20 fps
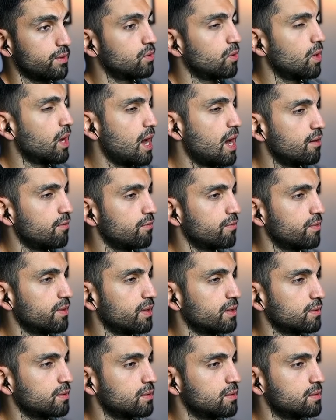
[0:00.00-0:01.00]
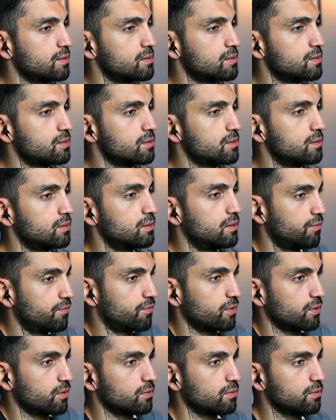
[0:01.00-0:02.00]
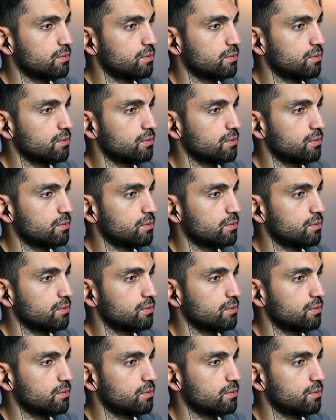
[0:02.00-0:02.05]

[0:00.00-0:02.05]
have that is different.